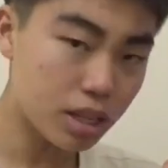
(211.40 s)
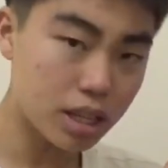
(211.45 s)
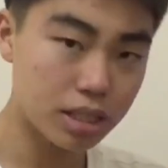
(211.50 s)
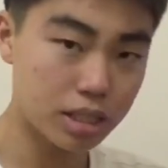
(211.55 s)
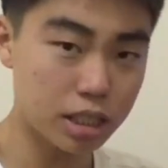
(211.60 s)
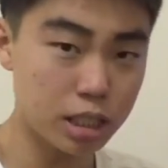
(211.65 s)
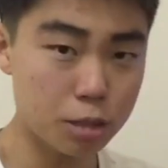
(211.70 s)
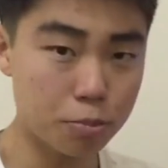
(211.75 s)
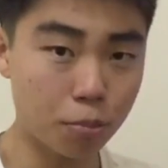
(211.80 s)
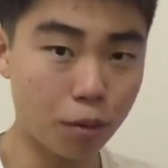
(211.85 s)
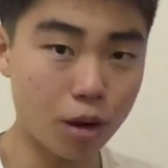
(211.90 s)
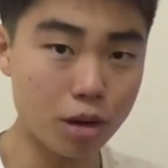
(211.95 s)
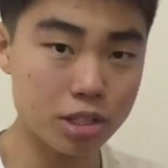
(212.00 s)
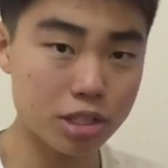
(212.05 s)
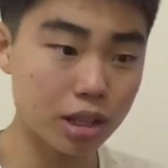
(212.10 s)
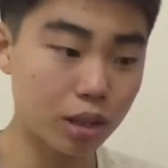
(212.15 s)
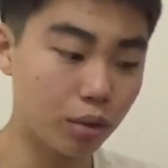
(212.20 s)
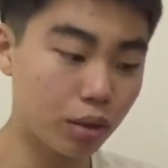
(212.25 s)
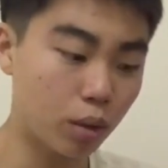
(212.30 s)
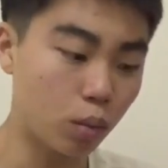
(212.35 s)
since
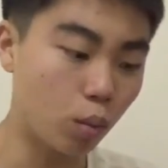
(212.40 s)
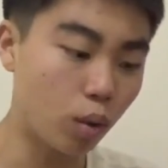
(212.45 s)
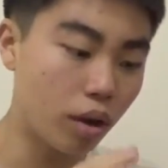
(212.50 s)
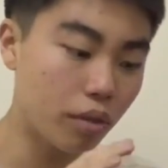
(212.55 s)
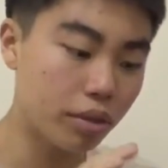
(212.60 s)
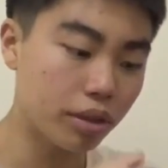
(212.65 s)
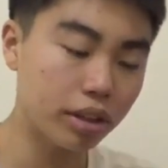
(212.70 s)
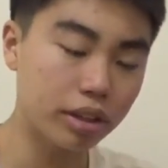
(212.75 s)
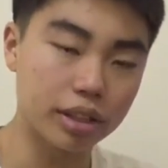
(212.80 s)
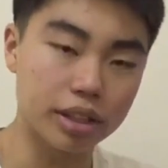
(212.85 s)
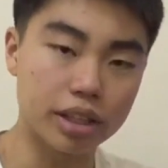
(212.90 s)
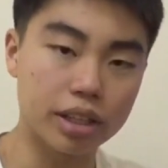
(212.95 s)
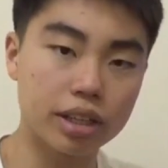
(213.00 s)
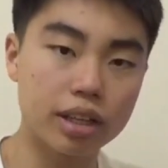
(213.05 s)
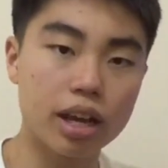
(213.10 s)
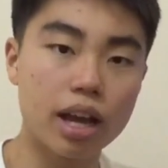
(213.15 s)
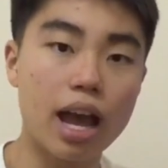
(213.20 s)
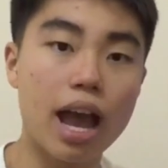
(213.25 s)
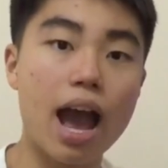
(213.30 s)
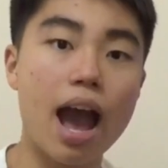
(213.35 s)
Barcelona won the
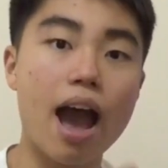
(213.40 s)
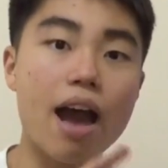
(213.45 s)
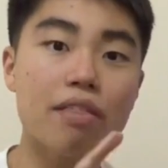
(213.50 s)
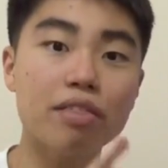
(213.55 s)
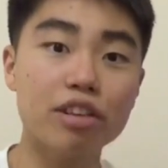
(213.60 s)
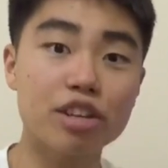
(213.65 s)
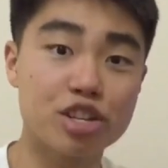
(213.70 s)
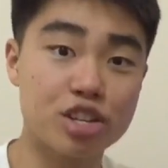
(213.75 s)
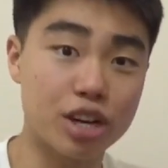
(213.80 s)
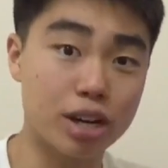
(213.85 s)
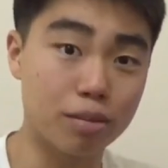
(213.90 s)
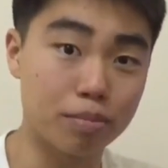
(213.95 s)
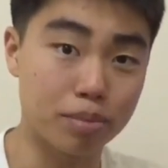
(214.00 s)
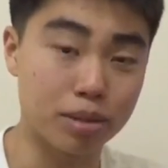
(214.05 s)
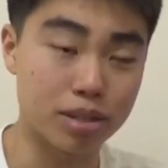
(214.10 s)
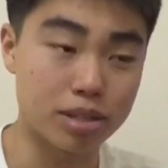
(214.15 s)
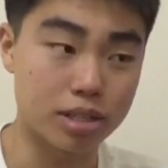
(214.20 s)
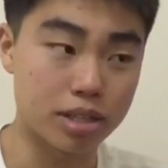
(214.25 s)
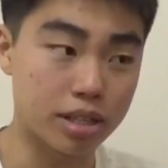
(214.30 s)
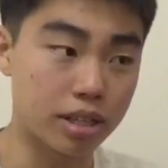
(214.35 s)
league and the
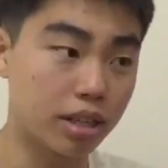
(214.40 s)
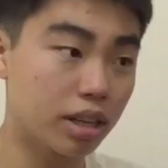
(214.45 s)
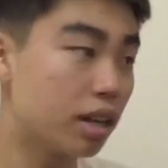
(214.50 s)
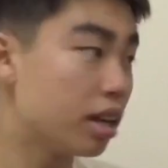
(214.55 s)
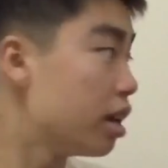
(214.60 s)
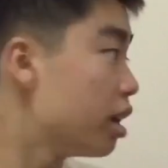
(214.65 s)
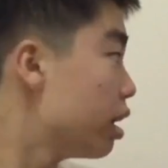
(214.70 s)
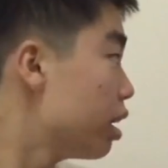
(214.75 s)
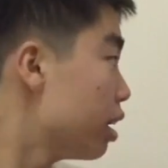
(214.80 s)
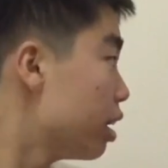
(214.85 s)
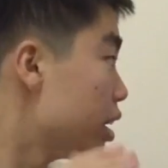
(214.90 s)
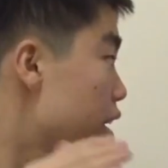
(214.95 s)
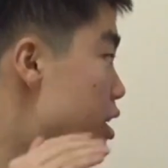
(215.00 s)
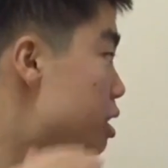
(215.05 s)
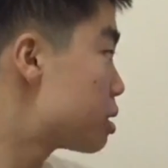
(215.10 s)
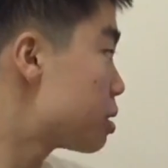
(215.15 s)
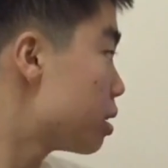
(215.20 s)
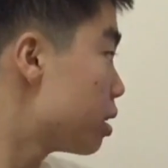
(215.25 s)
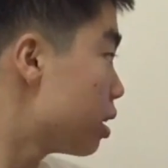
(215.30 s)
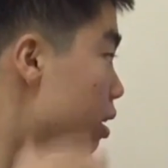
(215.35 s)
Champions League,
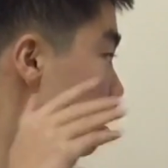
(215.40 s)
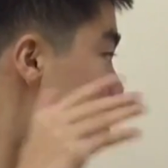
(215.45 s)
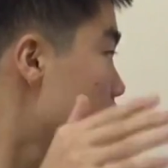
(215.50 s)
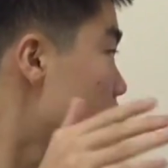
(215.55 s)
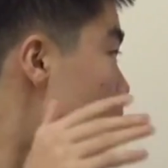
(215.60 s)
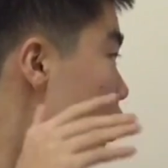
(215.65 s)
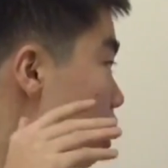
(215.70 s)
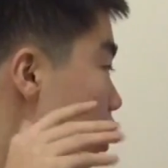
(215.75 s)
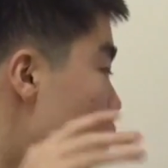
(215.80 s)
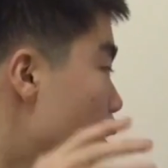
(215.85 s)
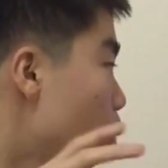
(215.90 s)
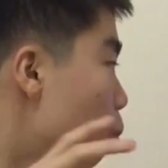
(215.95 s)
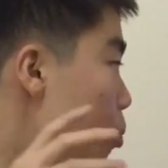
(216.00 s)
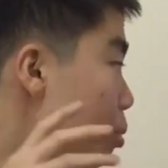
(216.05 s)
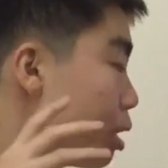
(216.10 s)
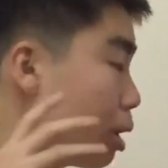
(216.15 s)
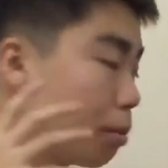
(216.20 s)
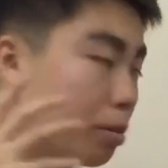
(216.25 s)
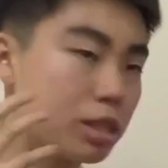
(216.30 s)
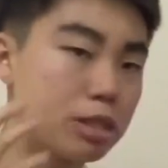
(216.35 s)
it's
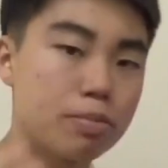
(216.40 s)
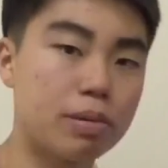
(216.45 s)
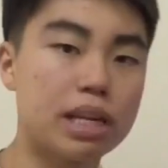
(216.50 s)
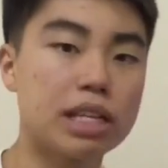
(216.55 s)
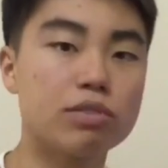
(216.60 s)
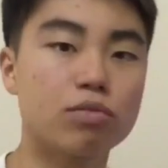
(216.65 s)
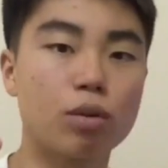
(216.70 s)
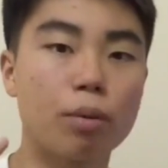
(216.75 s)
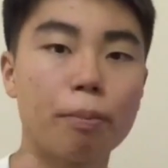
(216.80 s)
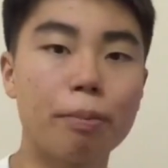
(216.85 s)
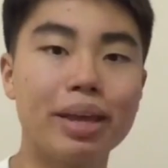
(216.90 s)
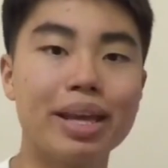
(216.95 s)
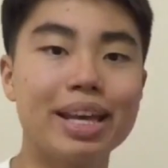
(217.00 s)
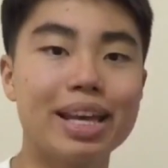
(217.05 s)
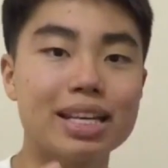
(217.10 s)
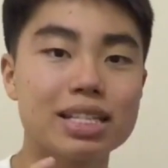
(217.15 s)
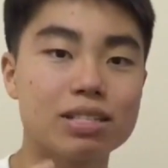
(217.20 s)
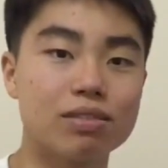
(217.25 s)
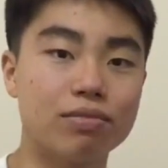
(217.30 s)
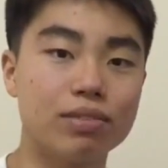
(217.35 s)
opened up a space for
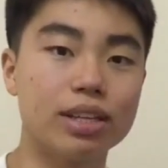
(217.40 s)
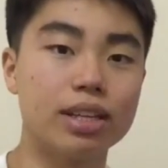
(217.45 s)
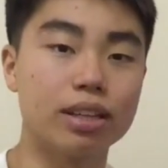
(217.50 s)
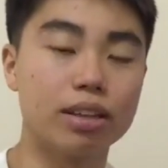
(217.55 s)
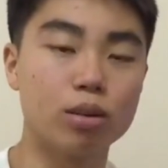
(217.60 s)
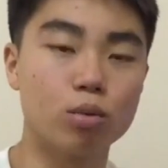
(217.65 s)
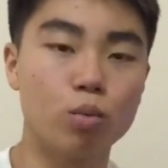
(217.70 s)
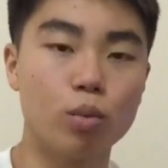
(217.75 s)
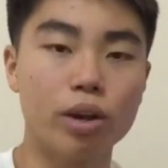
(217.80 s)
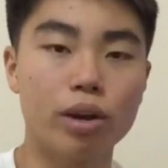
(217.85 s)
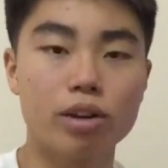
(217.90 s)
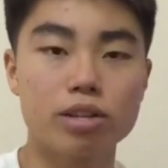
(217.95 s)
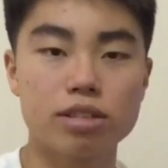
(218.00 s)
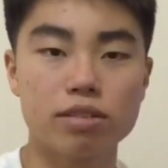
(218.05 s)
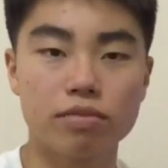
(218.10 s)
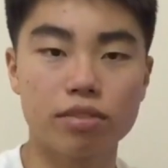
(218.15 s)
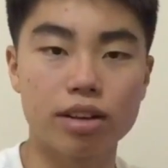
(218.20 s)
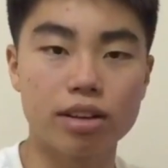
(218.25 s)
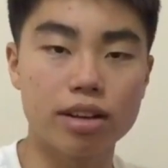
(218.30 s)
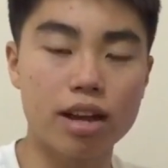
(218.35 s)
PSV, the winners
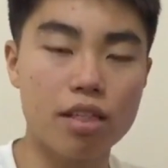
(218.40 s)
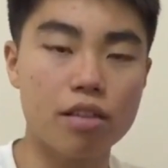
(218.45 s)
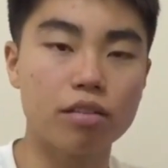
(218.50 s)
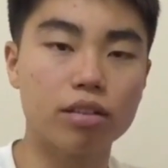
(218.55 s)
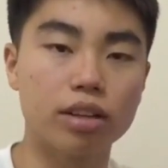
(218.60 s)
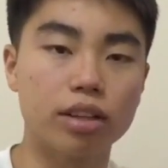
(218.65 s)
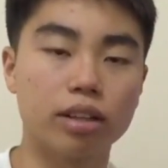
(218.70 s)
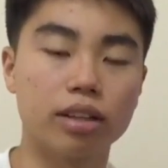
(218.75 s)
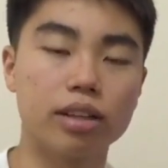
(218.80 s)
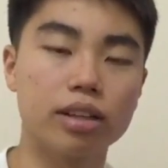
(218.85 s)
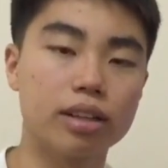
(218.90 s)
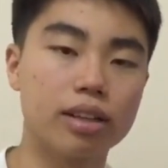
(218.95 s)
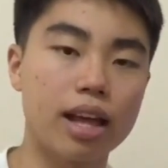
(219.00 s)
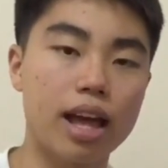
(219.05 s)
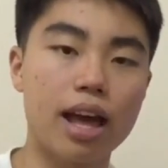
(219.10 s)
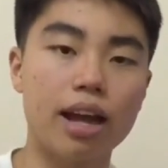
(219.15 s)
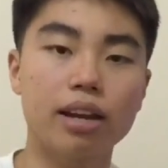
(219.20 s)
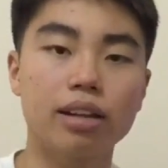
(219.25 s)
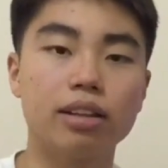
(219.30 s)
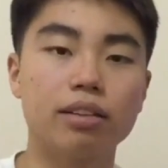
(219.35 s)
of the Netherlands League, the
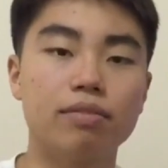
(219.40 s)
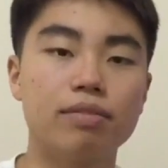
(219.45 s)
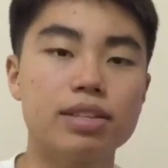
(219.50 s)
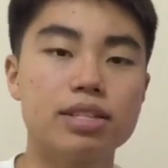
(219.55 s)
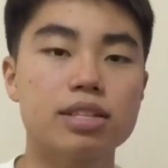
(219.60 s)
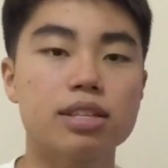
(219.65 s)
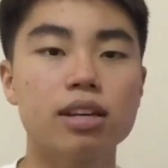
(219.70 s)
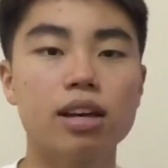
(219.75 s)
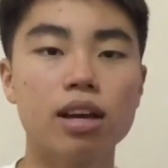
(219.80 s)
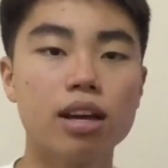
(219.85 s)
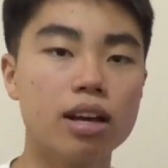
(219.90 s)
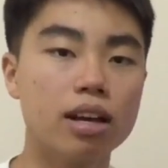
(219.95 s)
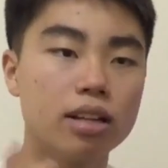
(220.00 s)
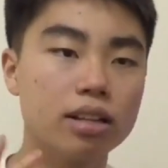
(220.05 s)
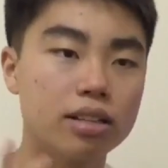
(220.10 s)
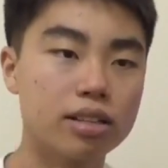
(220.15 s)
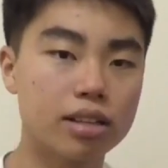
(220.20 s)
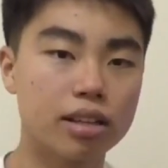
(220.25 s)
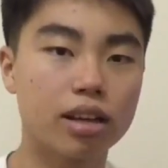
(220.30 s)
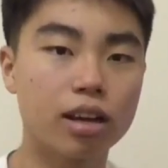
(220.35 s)
Eredivisie,
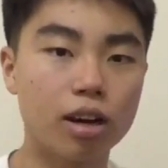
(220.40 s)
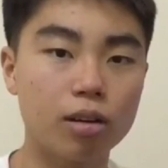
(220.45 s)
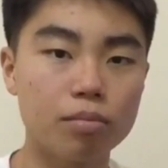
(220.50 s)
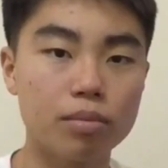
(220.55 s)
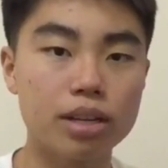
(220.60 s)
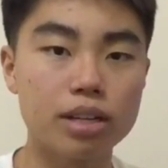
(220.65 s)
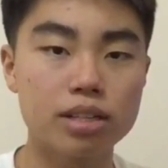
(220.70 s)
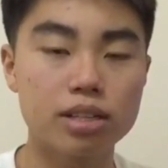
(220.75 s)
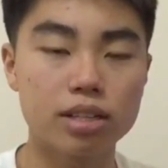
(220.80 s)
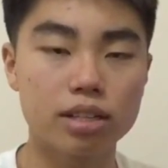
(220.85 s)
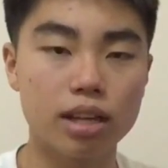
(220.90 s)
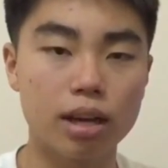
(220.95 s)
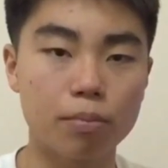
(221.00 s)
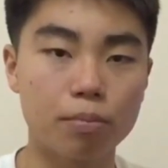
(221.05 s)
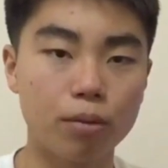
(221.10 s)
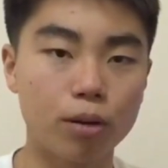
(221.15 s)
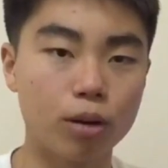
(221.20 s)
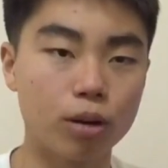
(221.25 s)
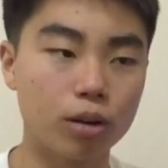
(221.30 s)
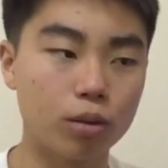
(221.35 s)
to come into
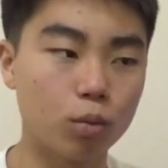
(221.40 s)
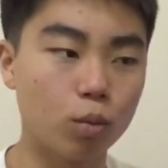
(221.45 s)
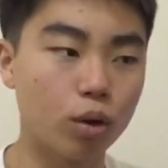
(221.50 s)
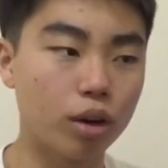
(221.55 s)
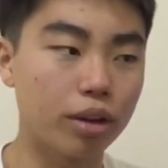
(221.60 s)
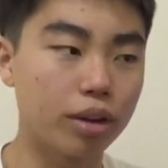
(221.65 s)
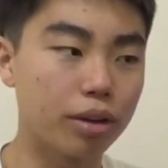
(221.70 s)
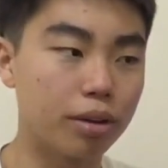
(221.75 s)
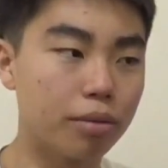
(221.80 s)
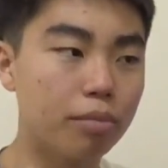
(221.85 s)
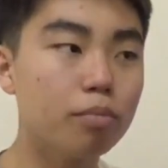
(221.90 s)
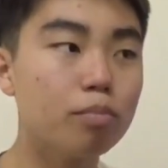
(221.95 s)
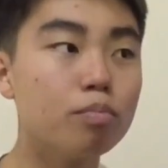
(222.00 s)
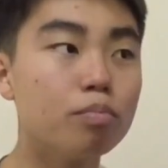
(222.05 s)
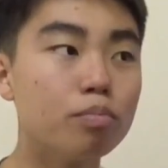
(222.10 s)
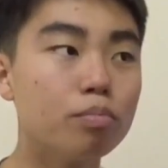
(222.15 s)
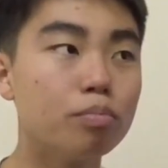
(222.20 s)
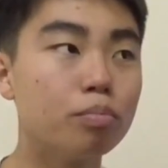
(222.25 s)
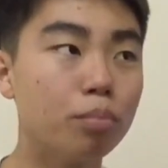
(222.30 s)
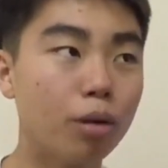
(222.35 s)
that pot 1
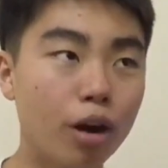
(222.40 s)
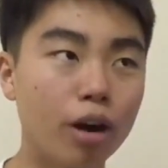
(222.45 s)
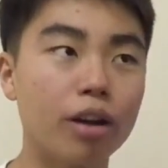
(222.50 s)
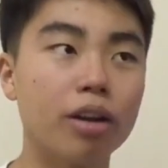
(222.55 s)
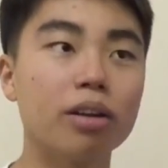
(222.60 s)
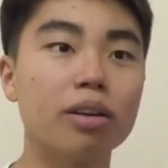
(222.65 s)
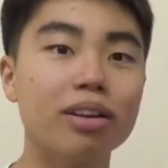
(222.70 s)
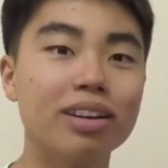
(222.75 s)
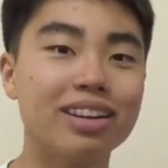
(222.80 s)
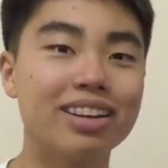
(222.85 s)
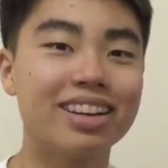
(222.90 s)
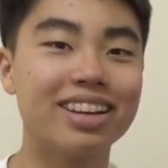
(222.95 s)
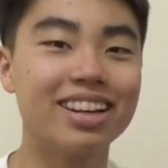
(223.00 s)
pot.